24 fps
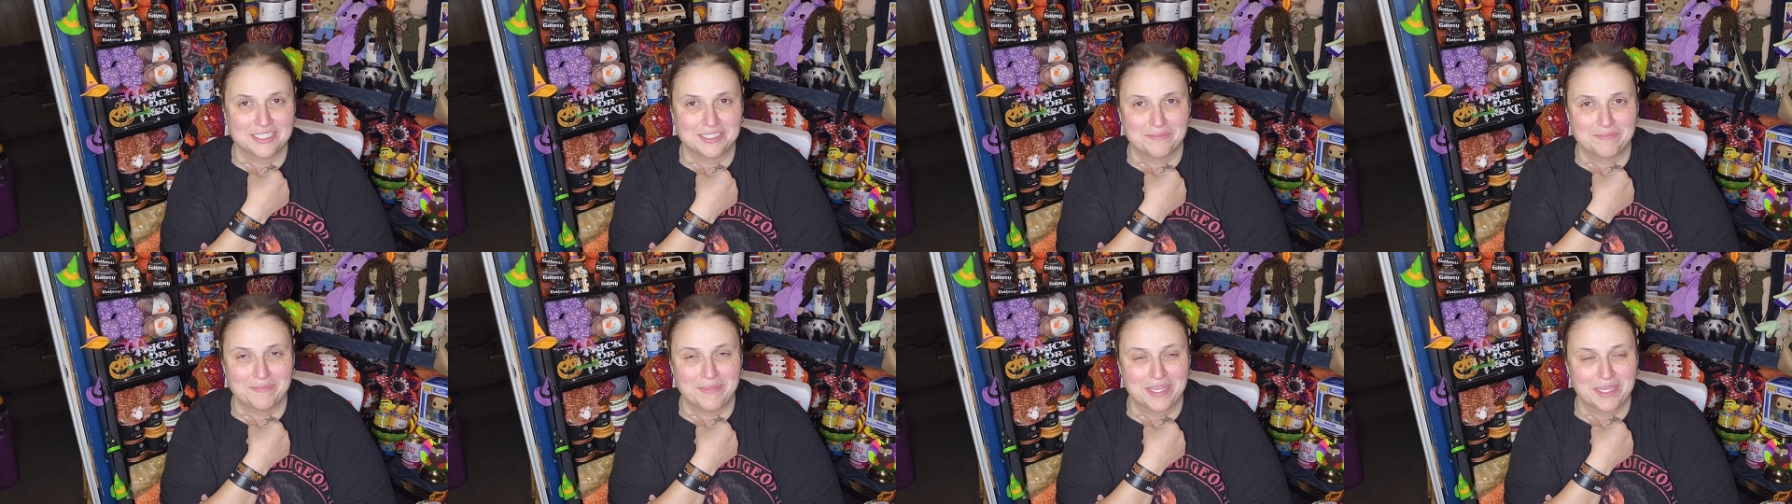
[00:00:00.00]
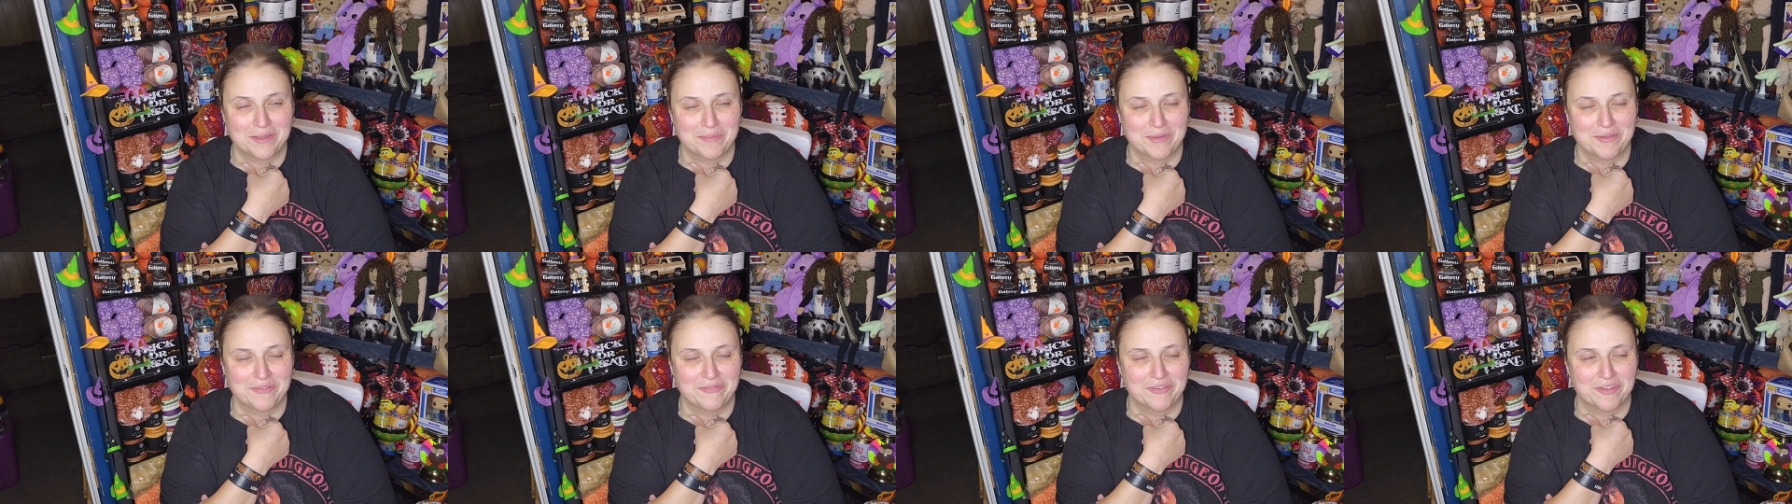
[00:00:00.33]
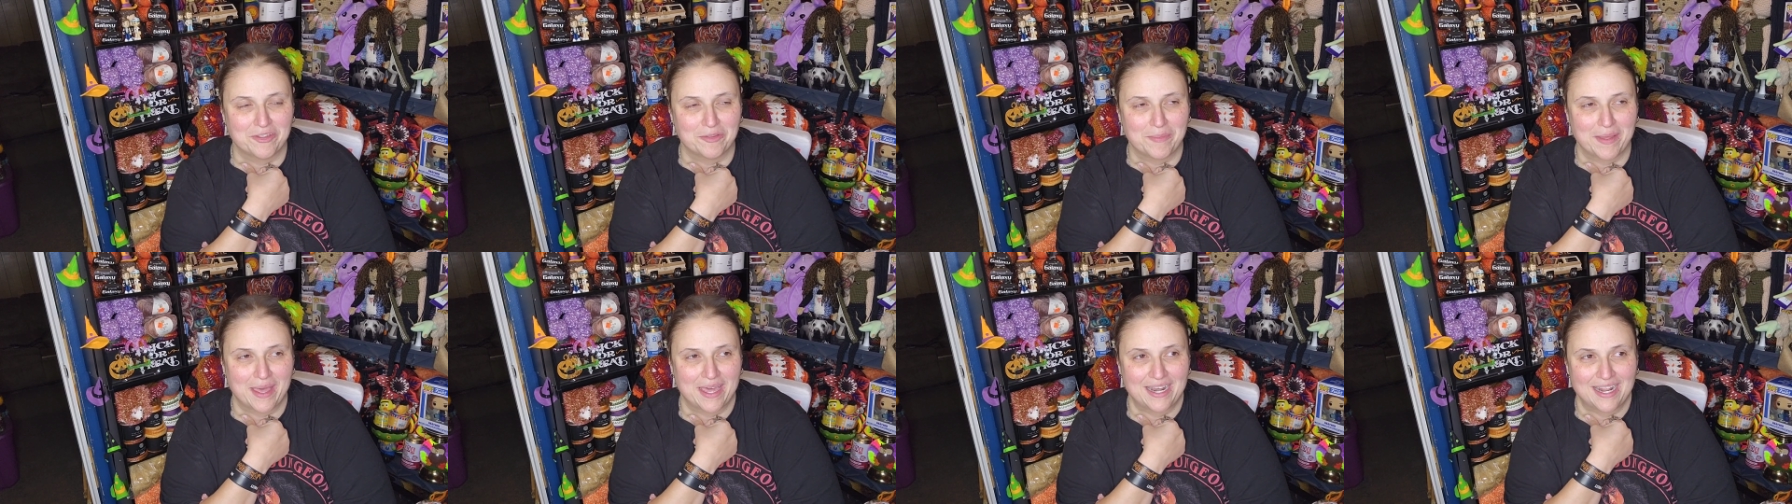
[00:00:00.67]
to make me
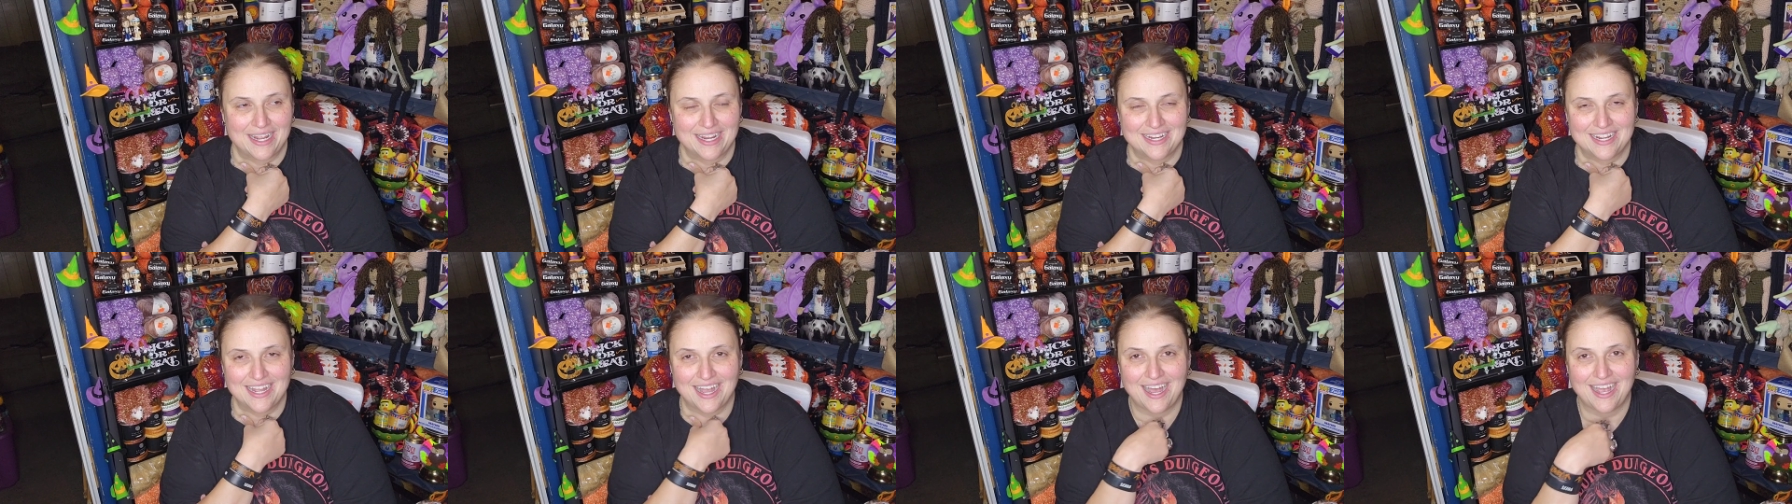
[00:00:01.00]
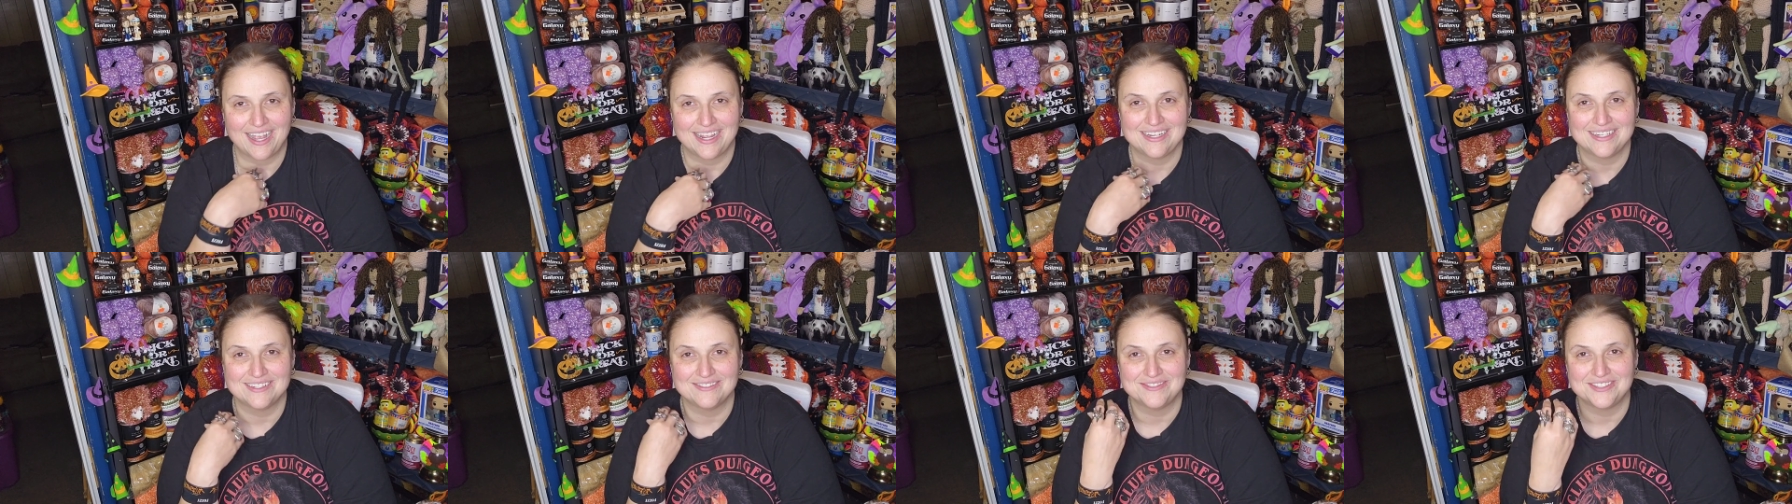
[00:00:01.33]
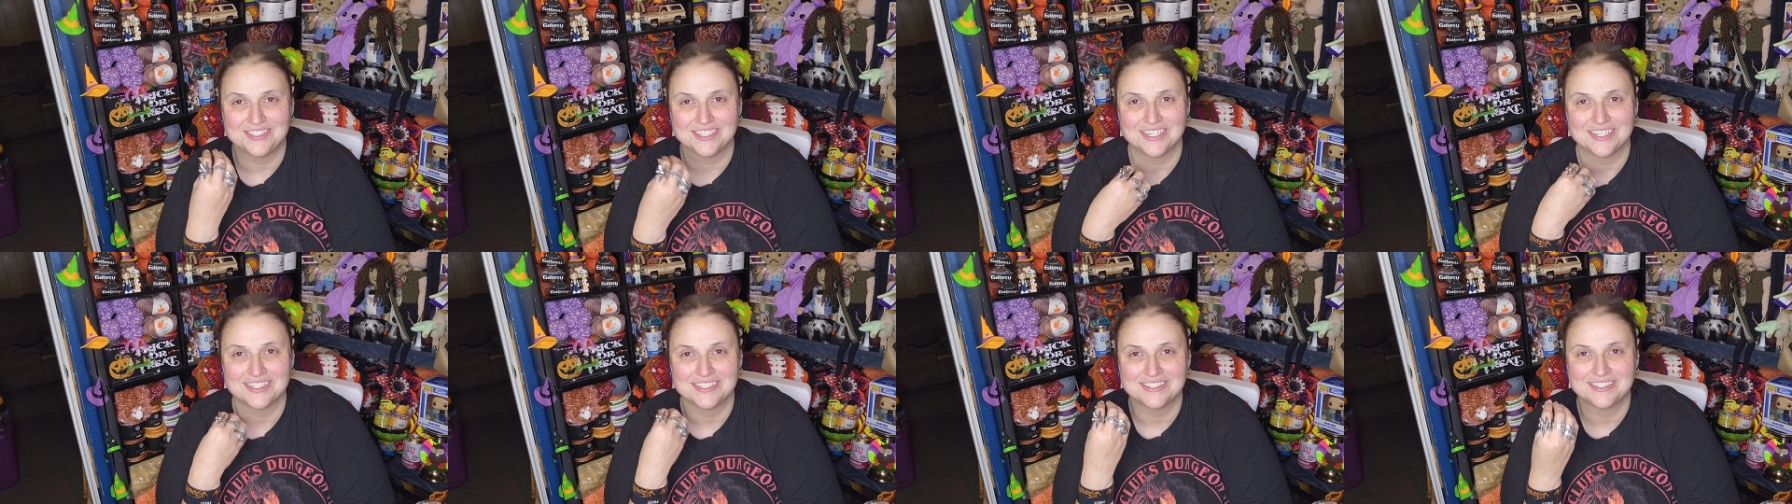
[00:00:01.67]
feel bad, I kind of
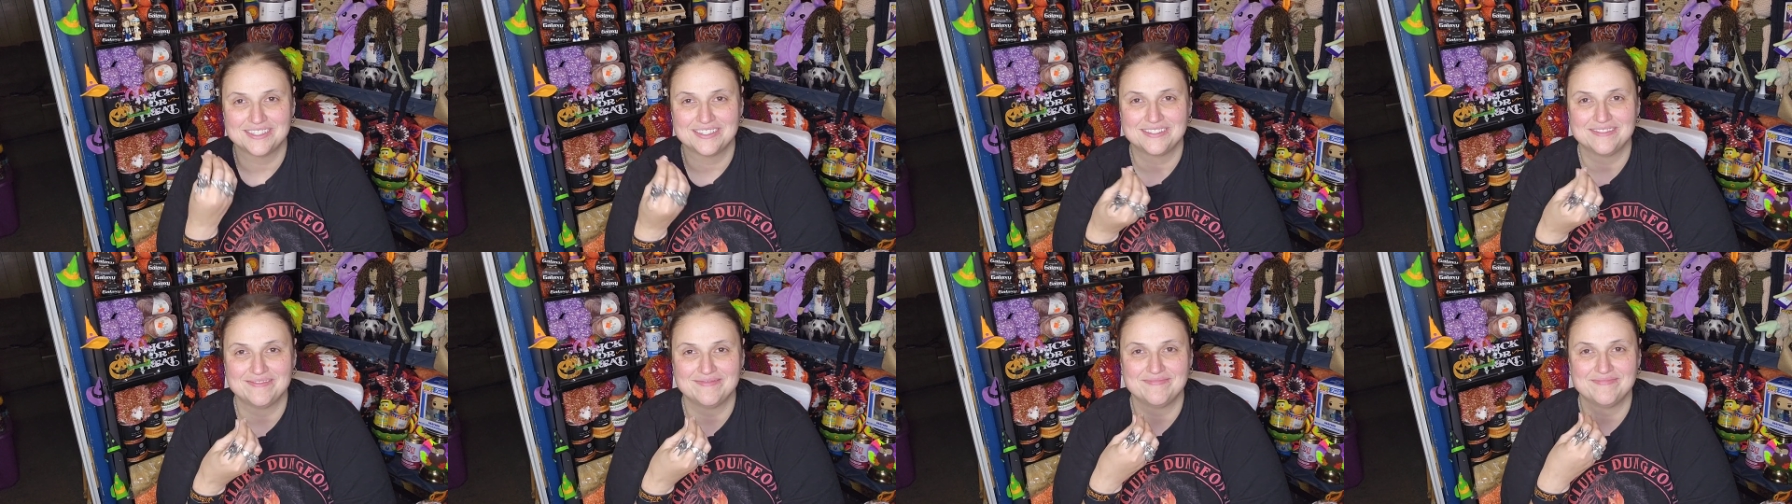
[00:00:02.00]
just